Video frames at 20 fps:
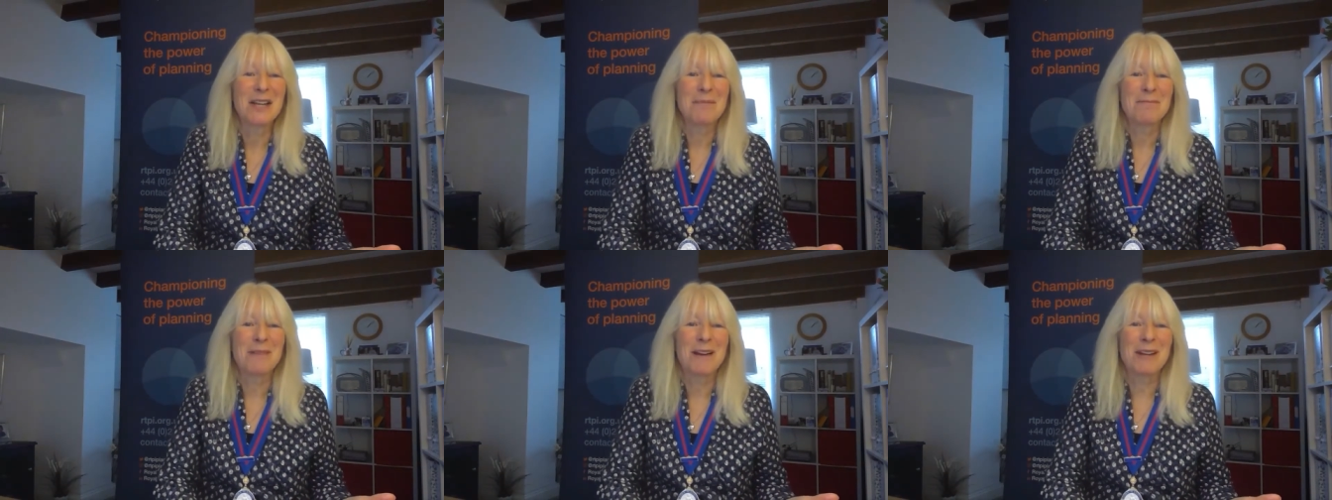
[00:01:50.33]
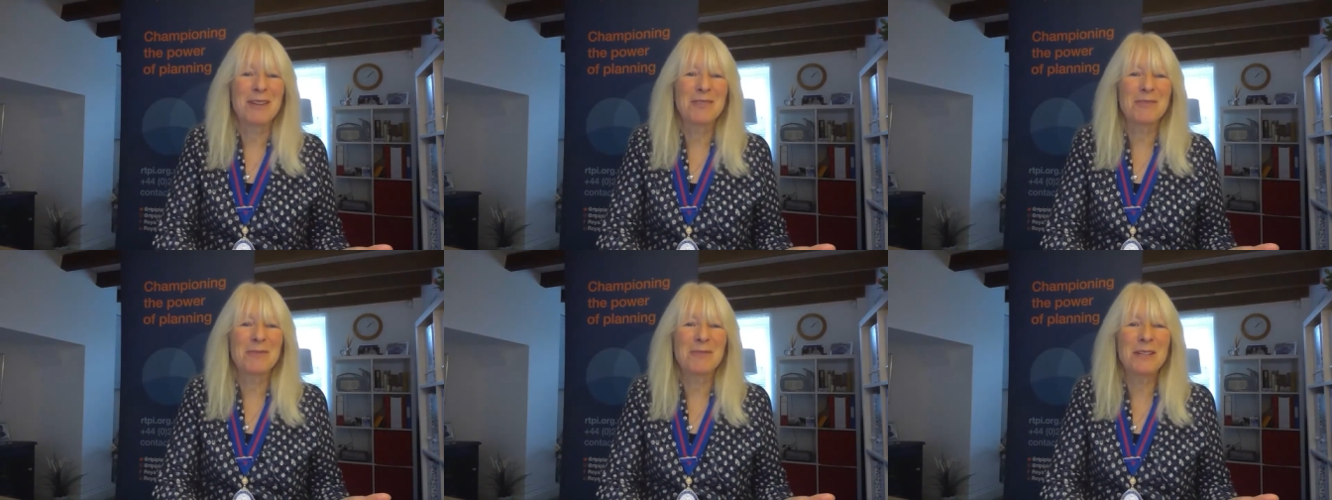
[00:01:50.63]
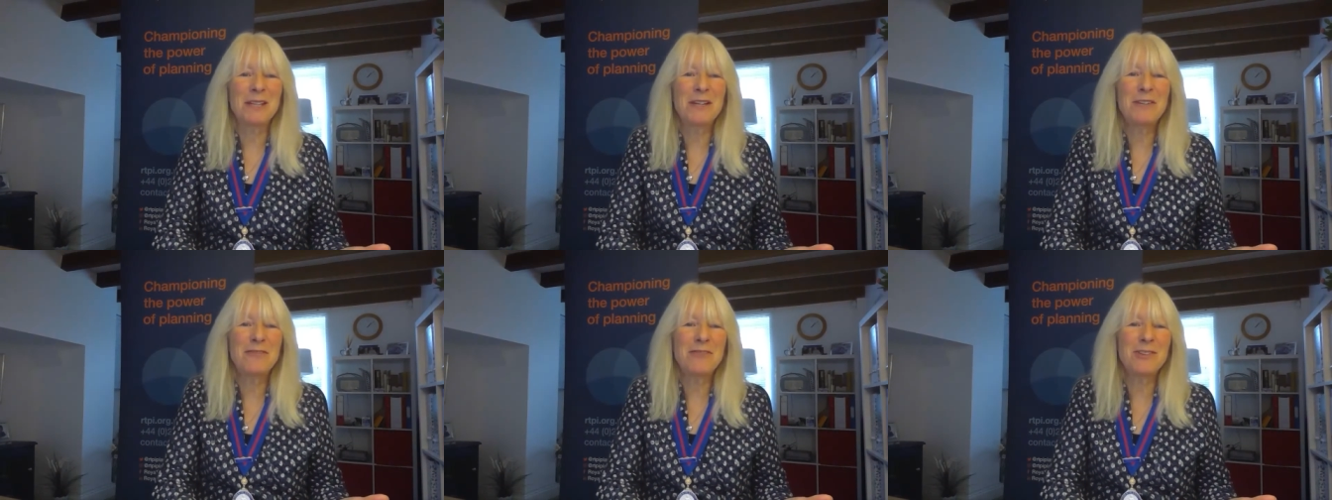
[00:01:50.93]
But
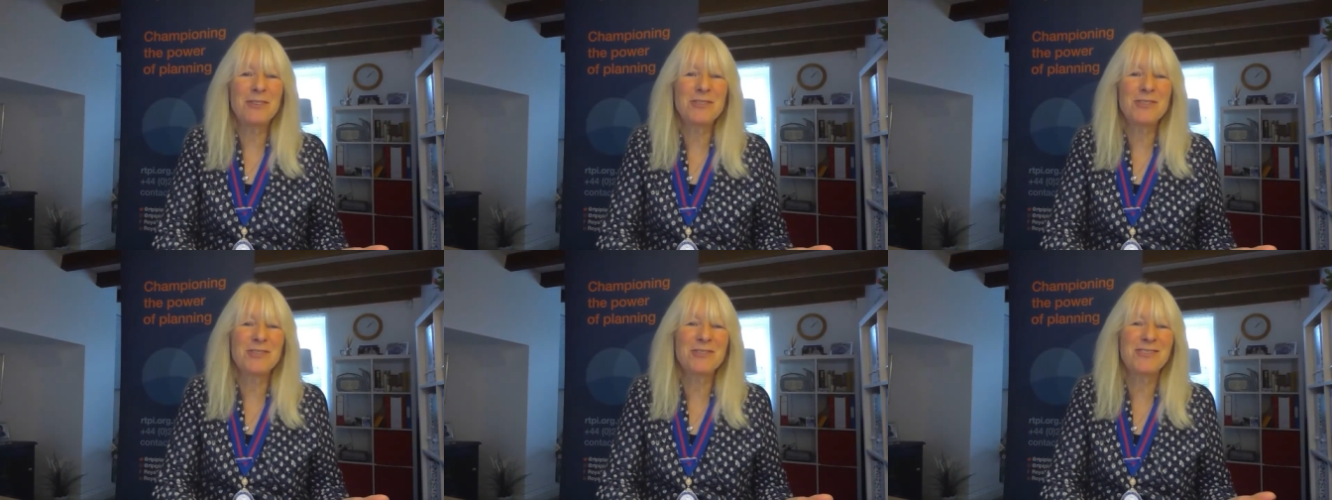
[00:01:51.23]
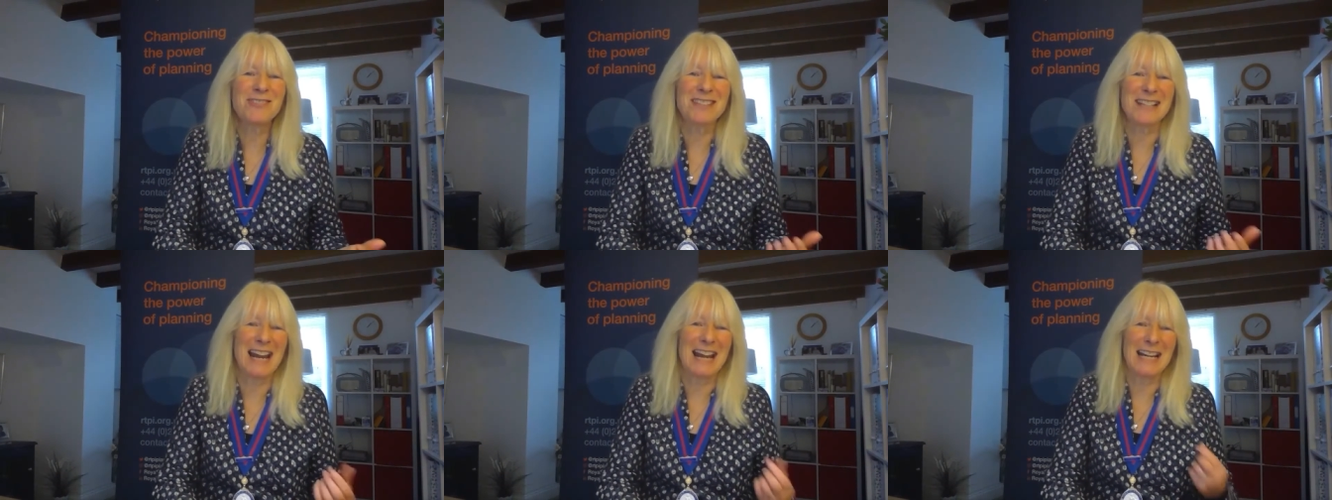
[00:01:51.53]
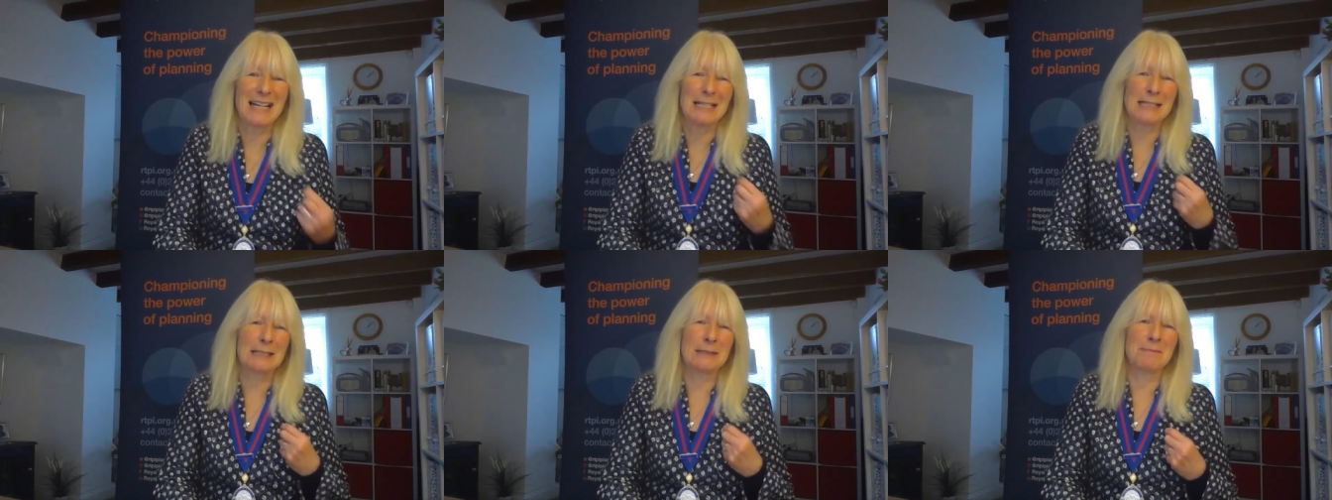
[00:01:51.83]
within a few short
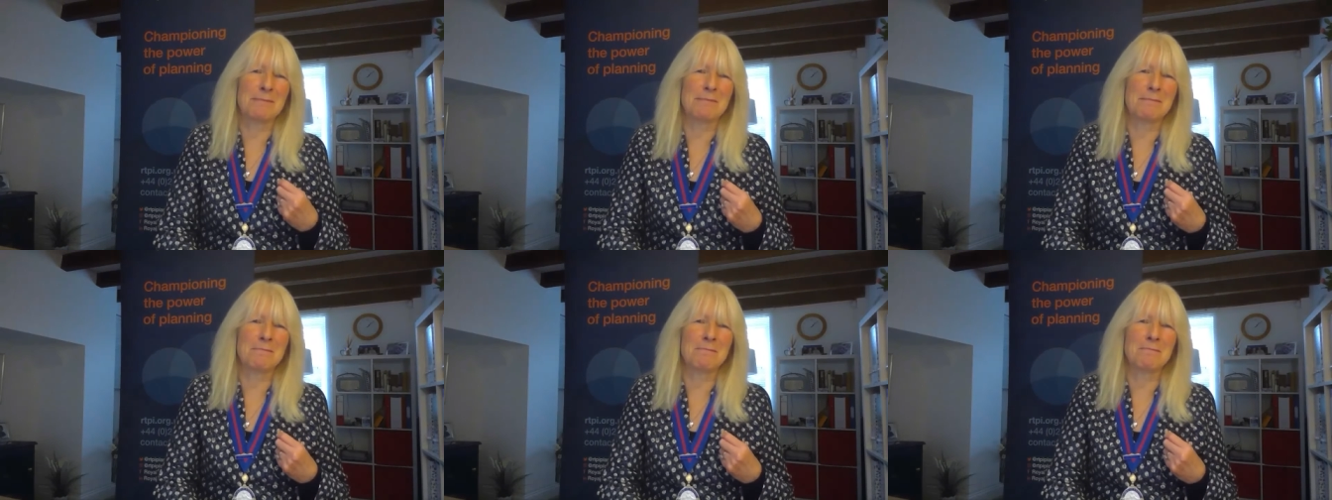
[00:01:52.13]
days,